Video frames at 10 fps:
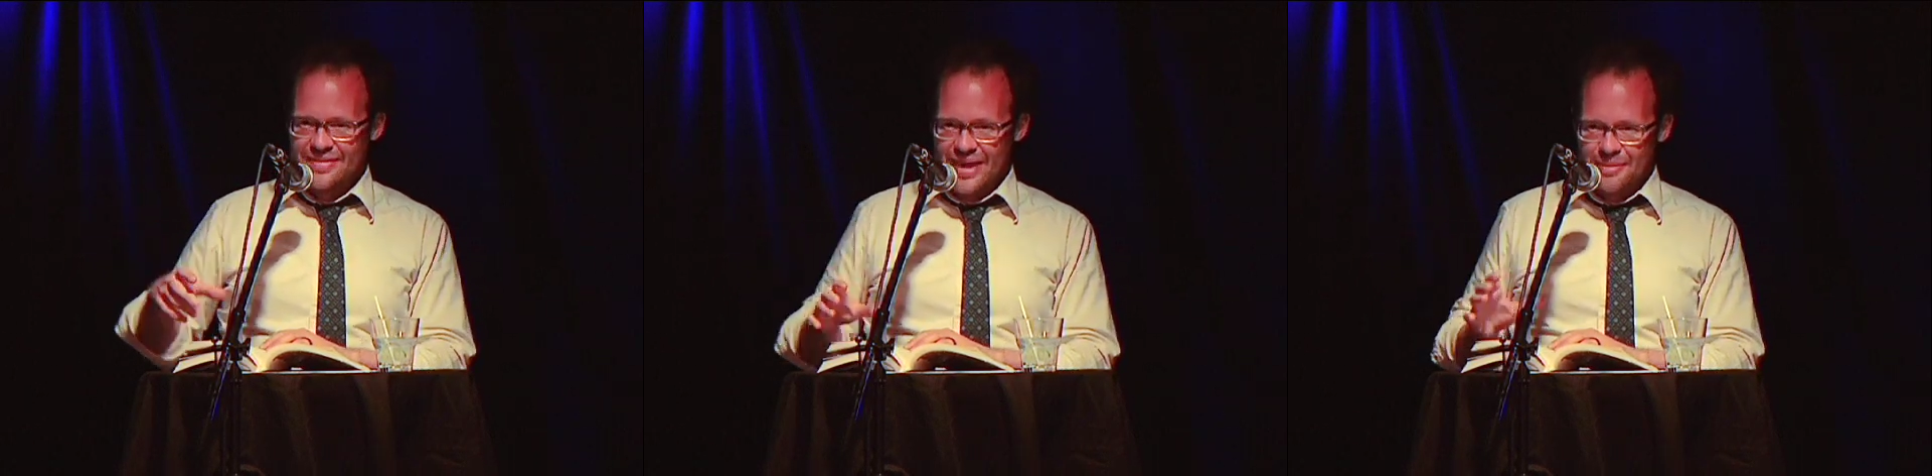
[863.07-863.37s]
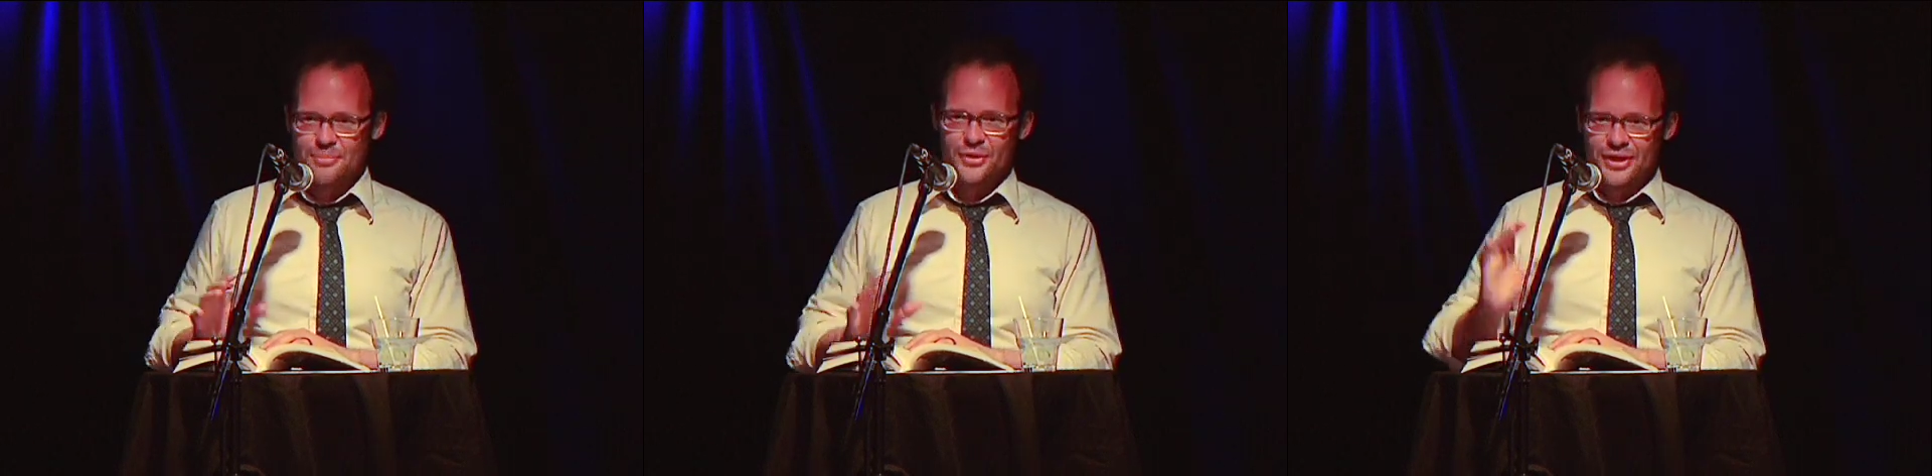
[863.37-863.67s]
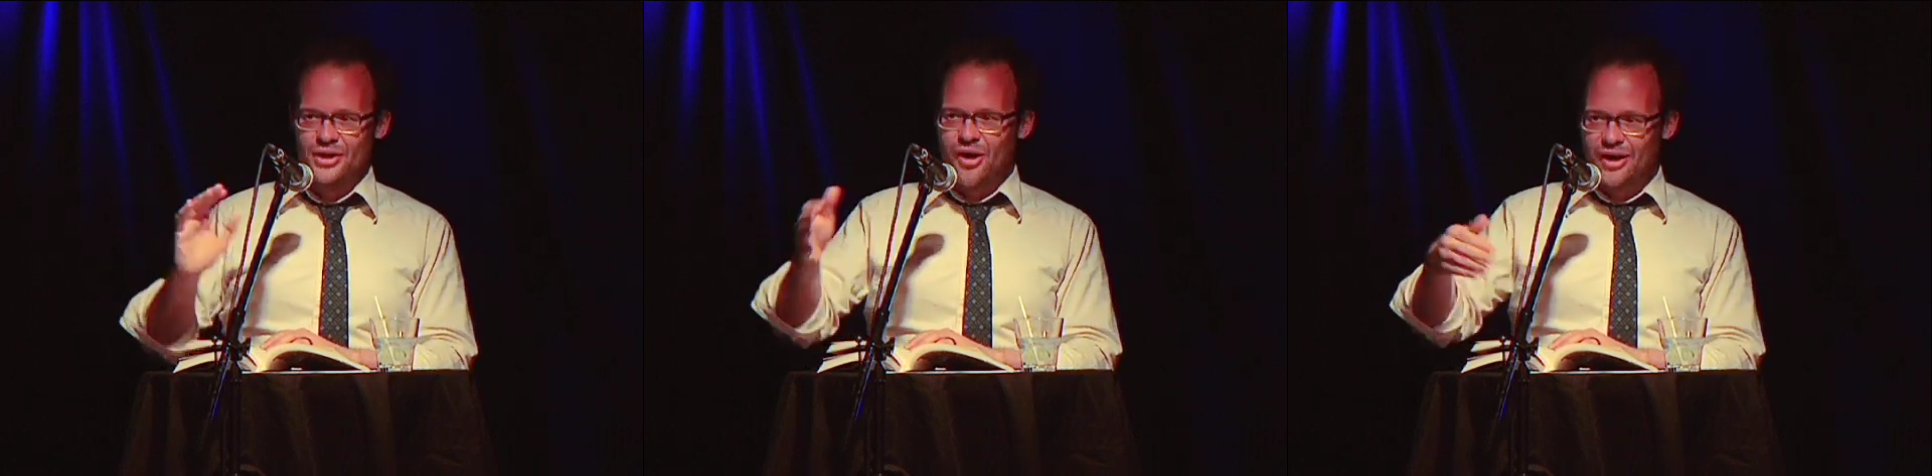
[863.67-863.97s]
and then put
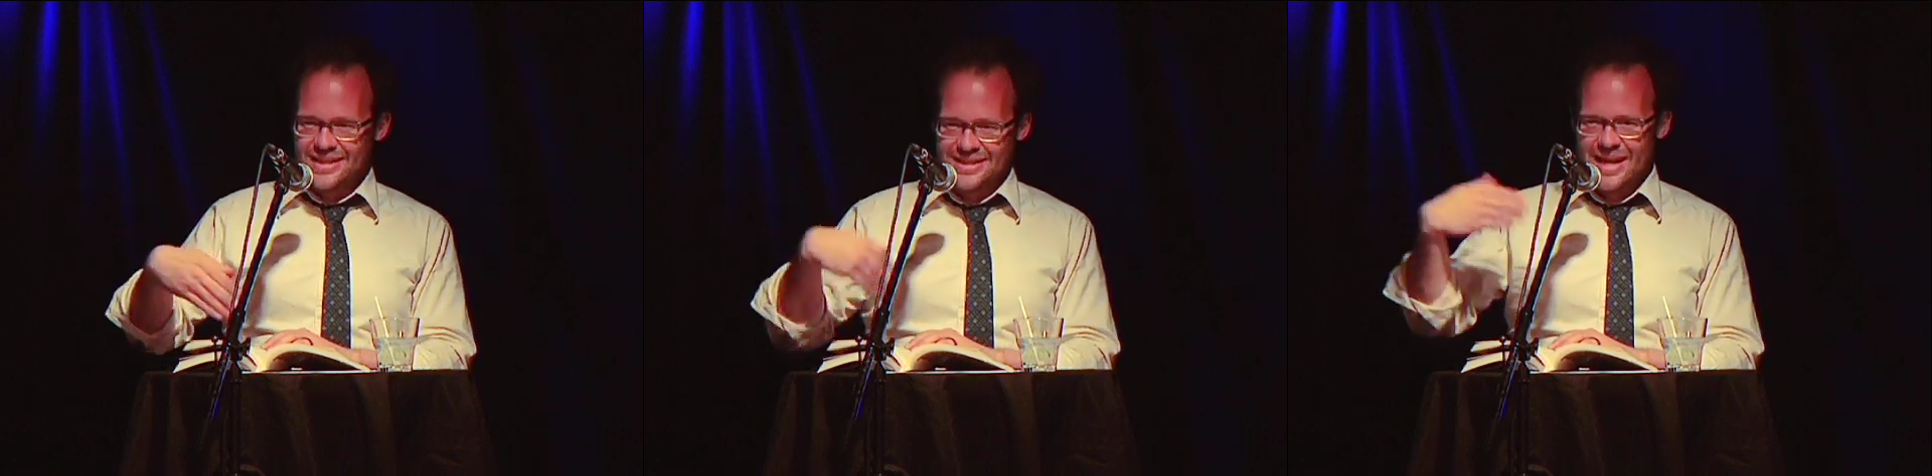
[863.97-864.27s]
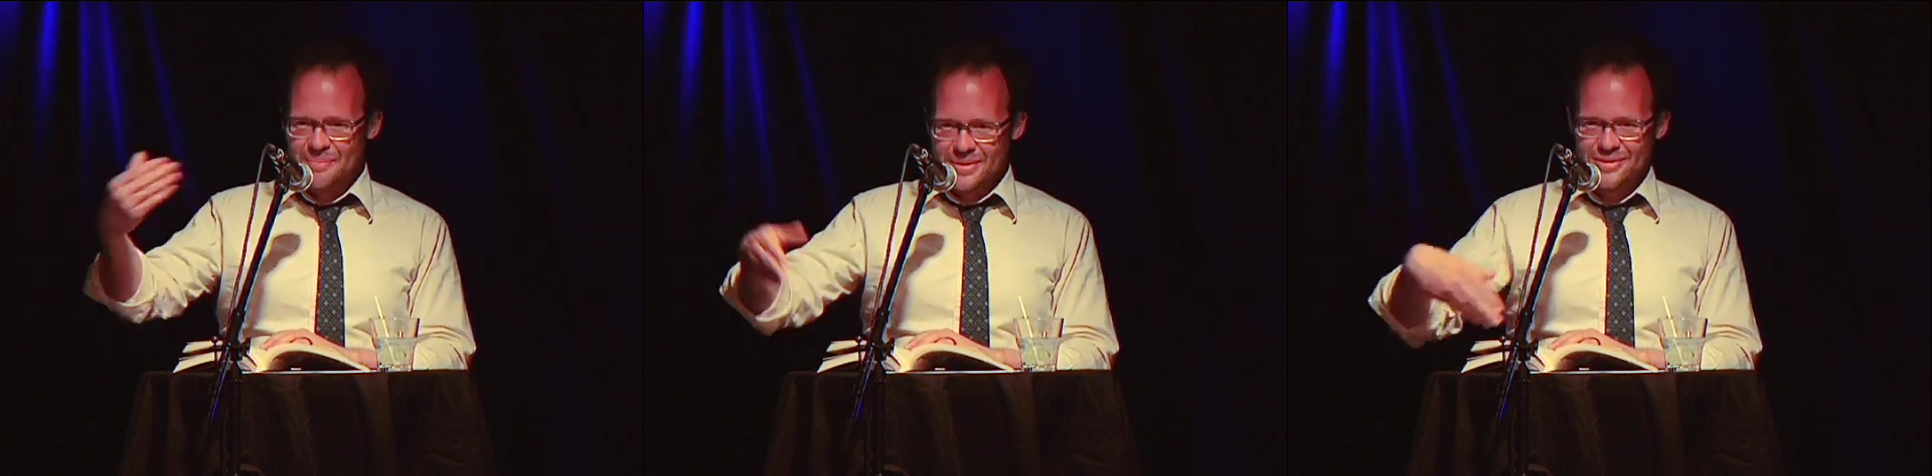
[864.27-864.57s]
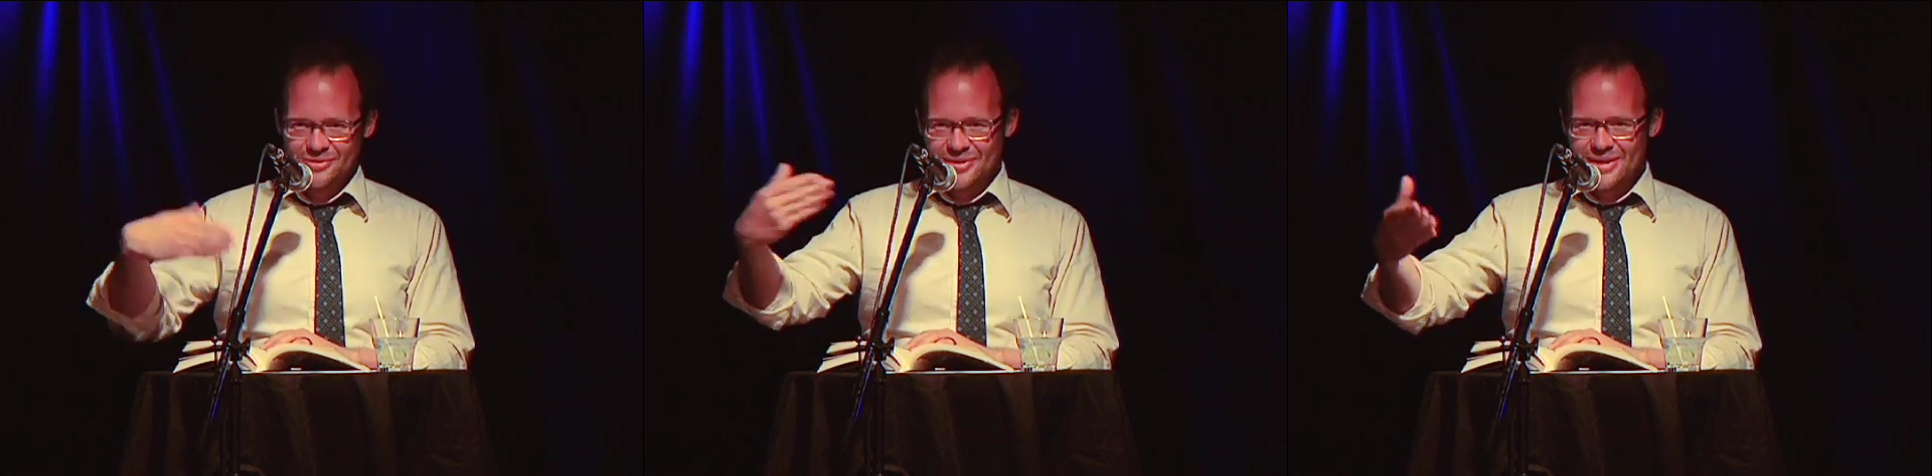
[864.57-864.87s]
it on as an
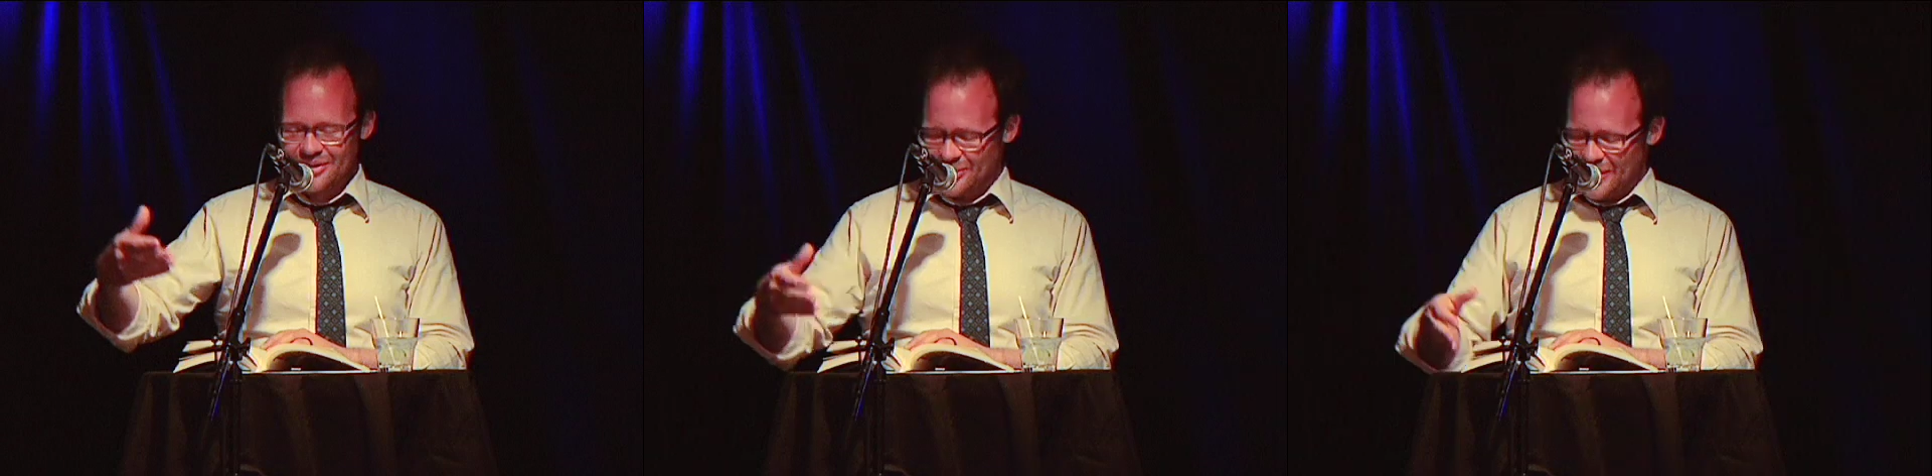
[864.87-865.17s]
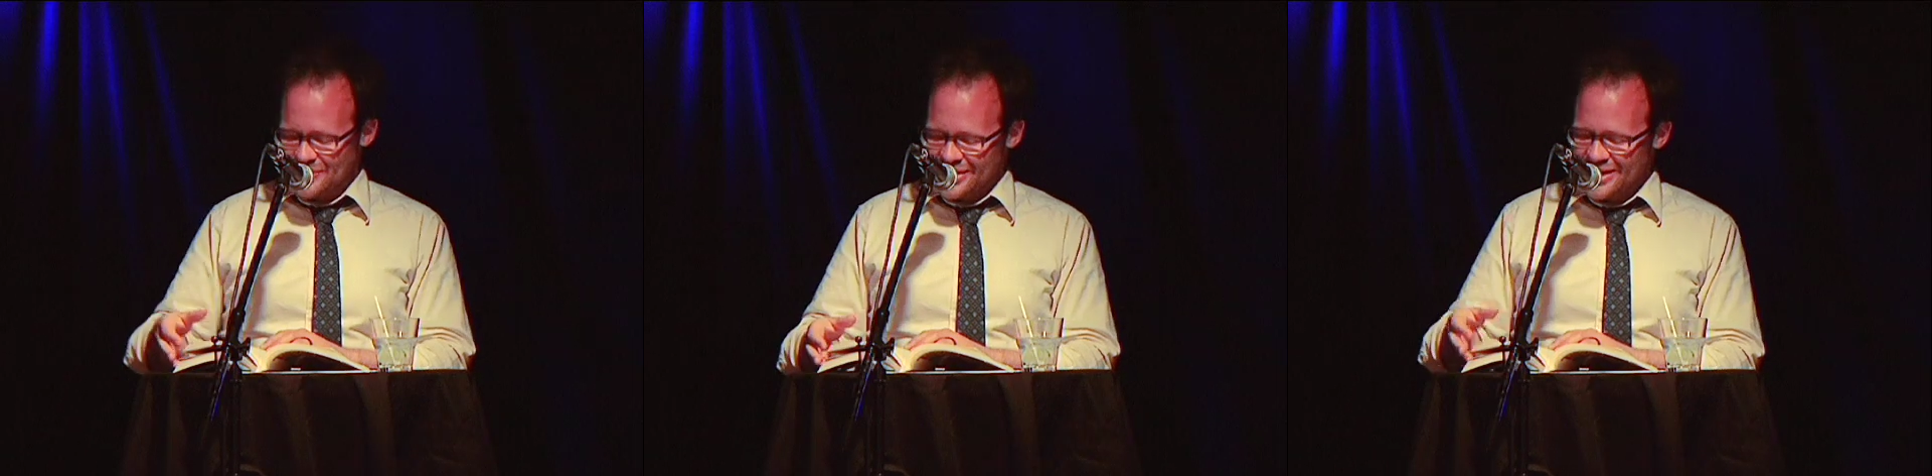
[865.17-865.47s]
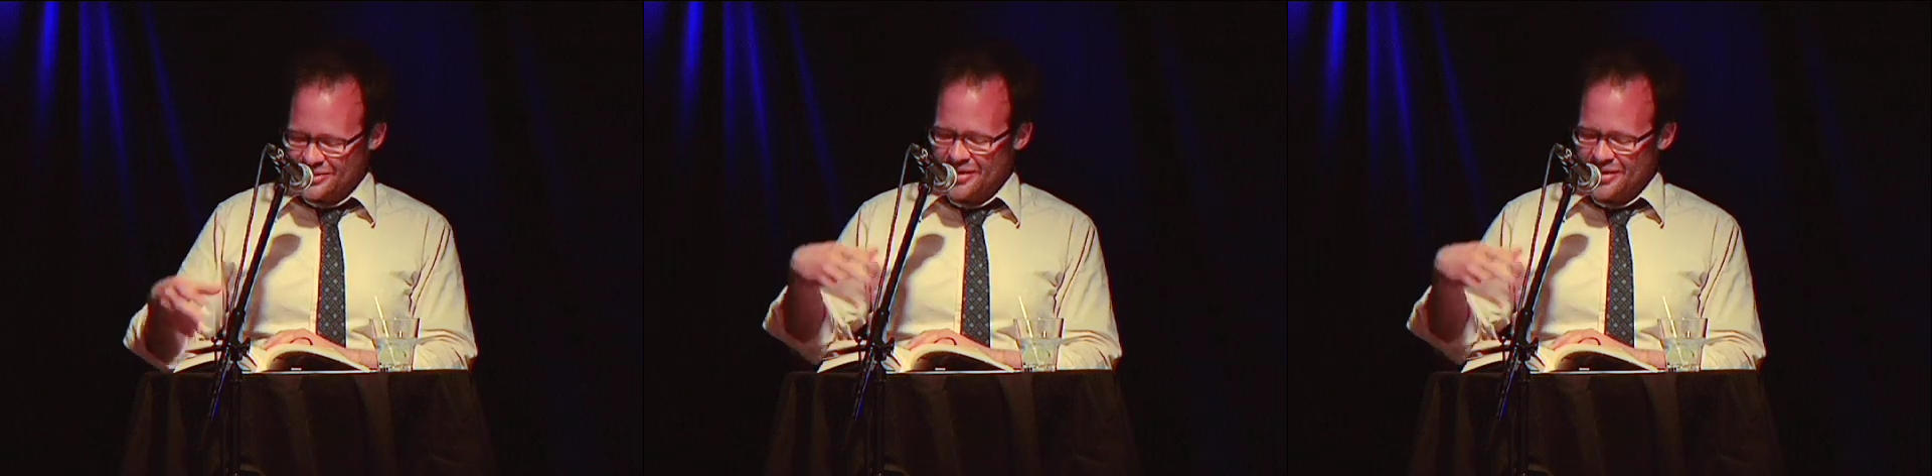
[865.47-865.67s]
MP3 on their website.